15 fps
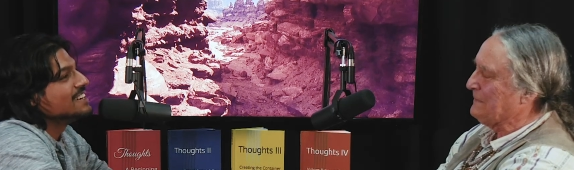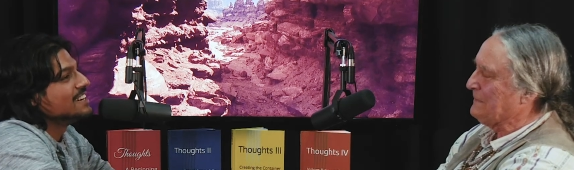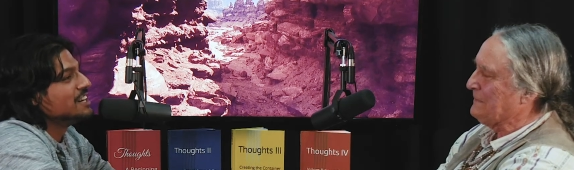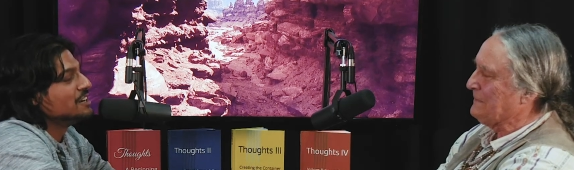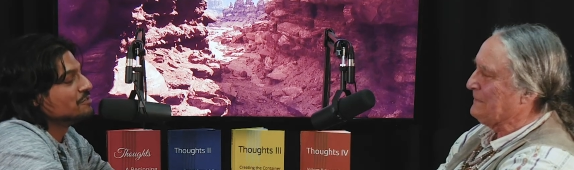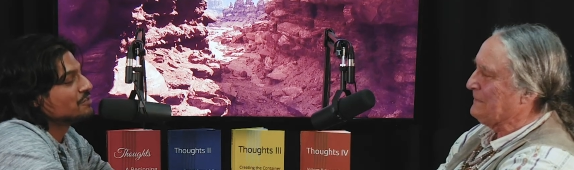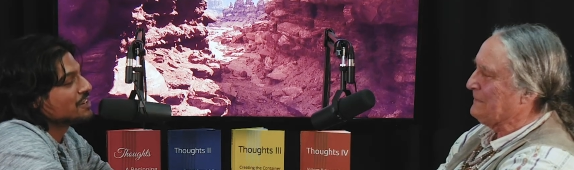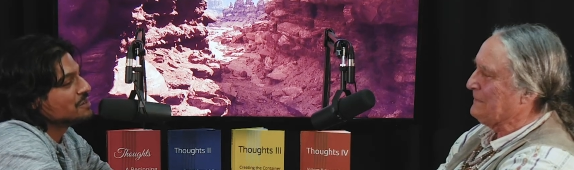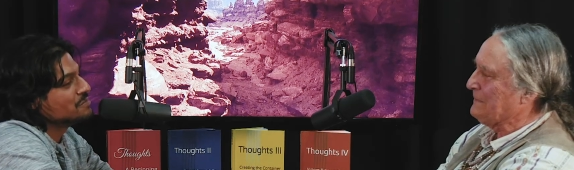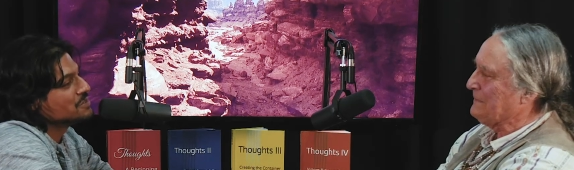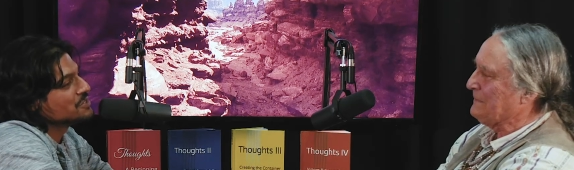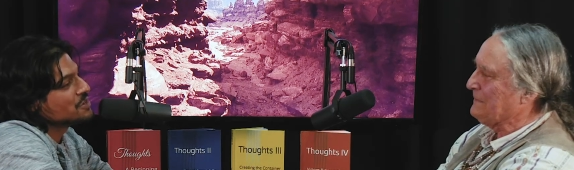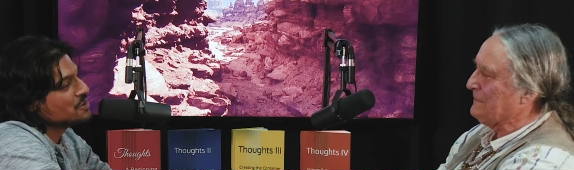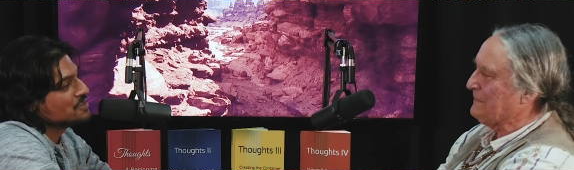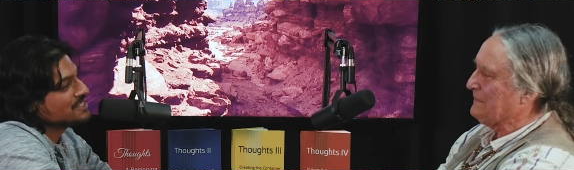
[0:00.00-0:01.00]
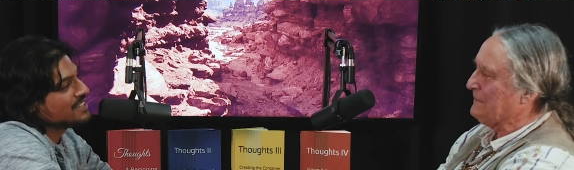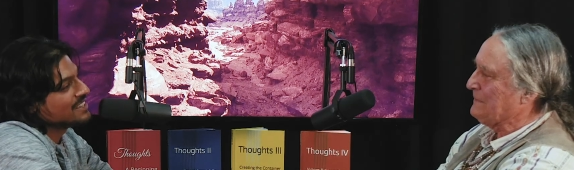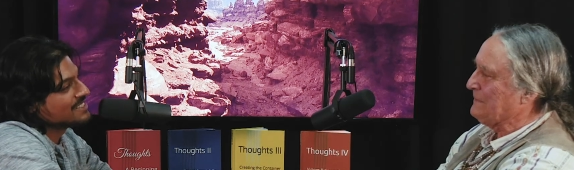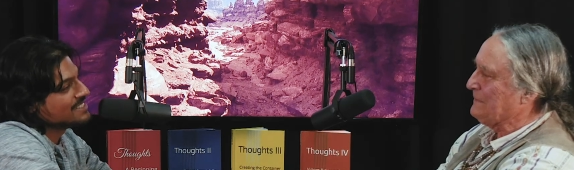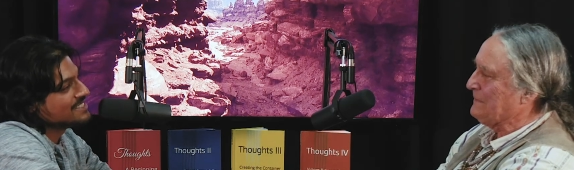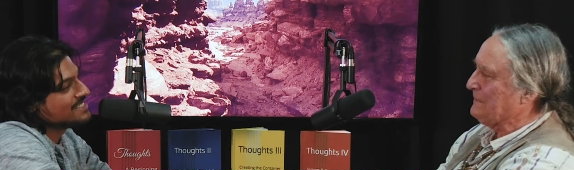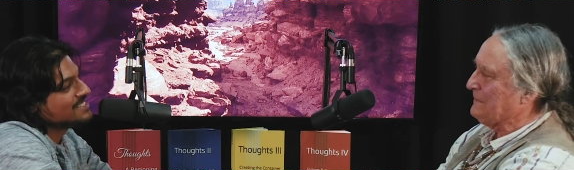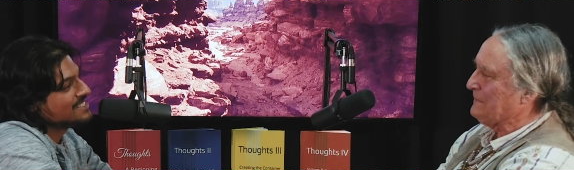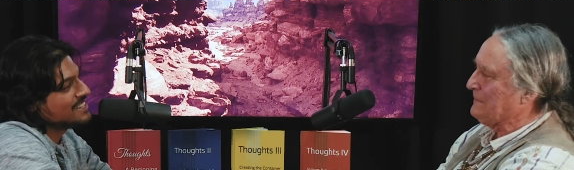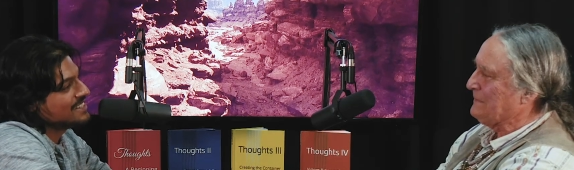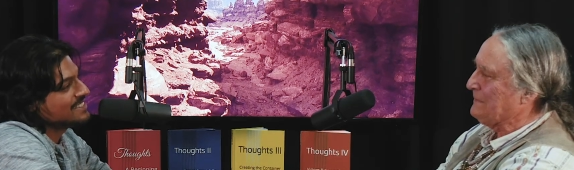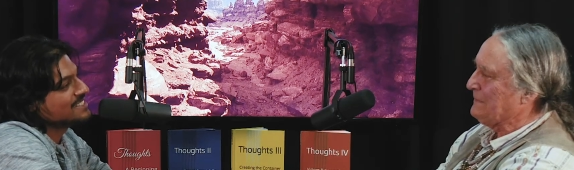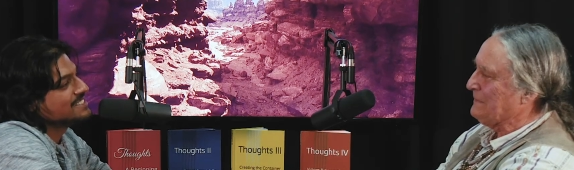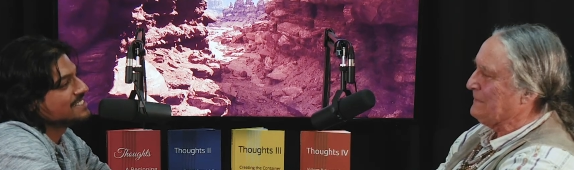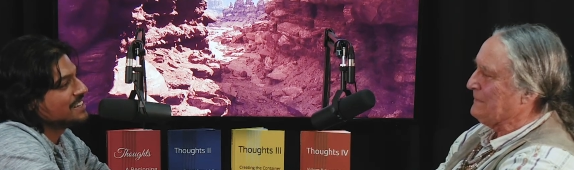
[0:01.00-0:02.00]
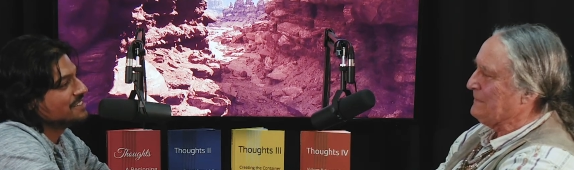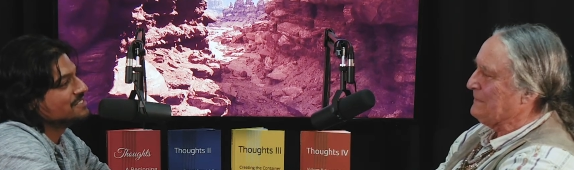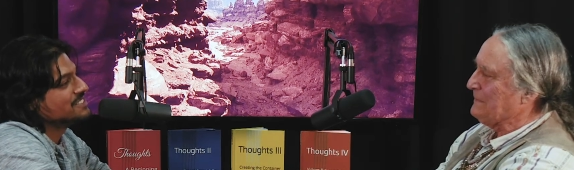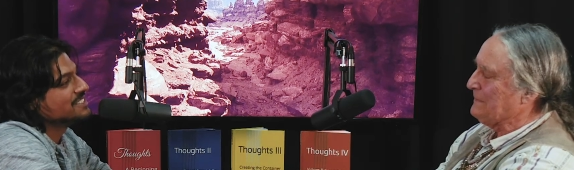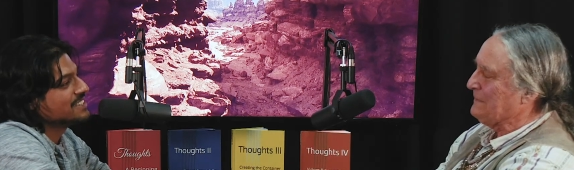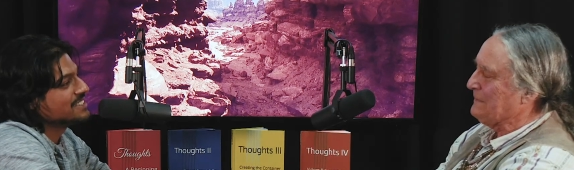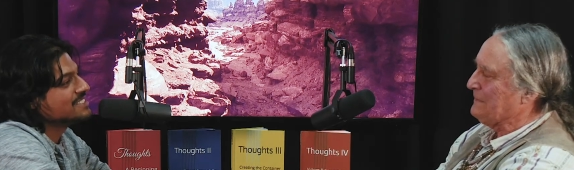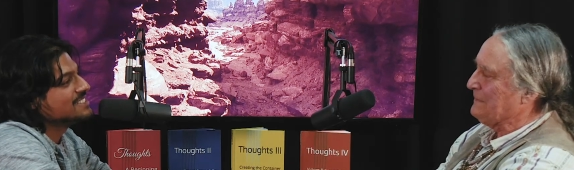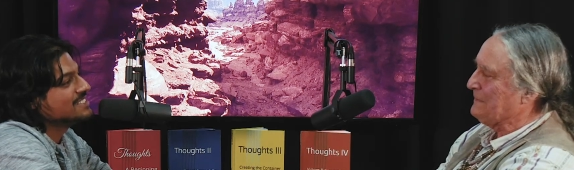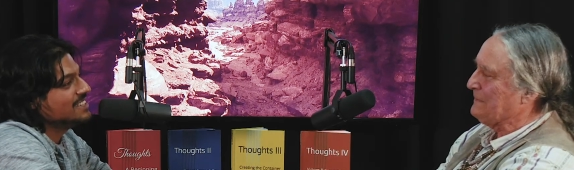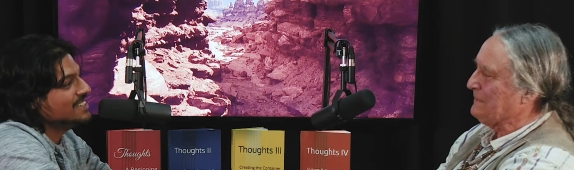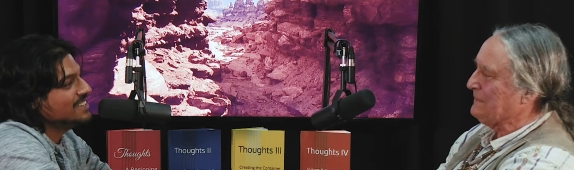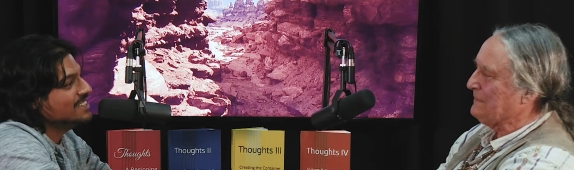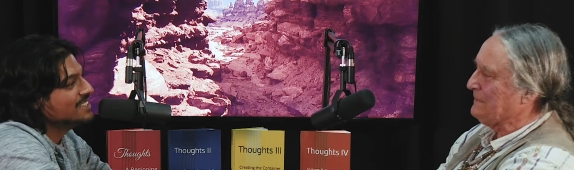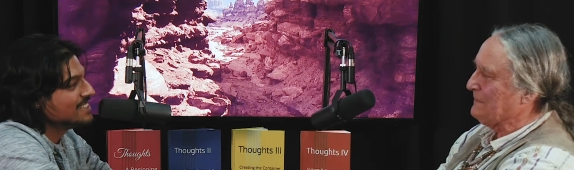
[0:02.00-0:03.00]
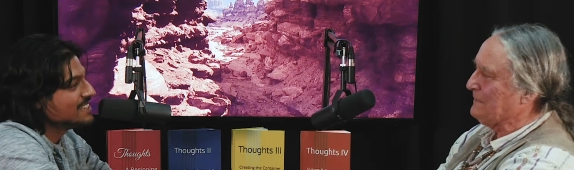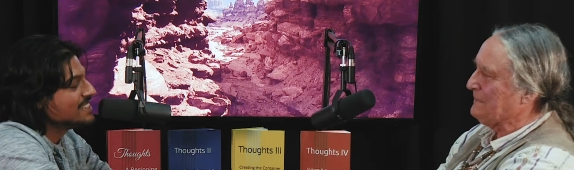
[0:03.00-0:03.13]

Speaker 1: um, for him to oh, take the take the time to like see.